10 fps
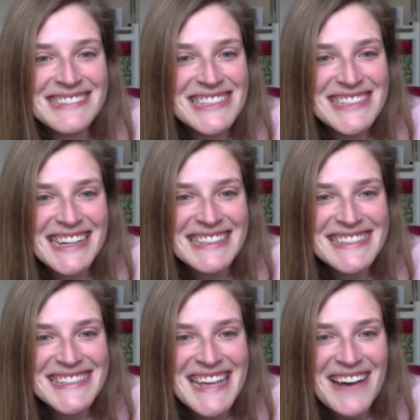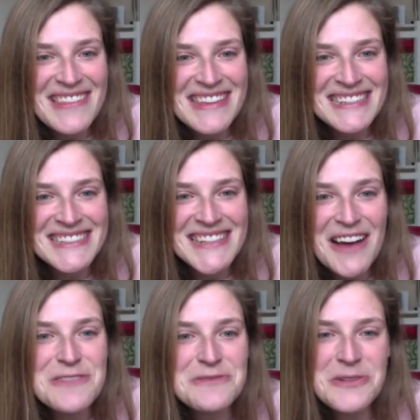just kind of see how things
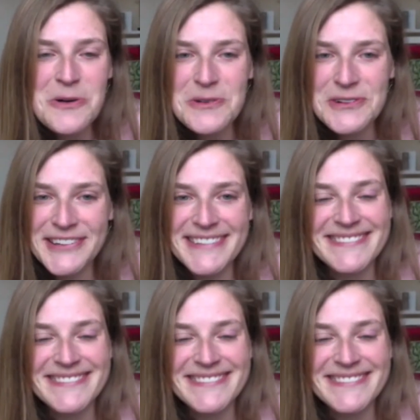unfold.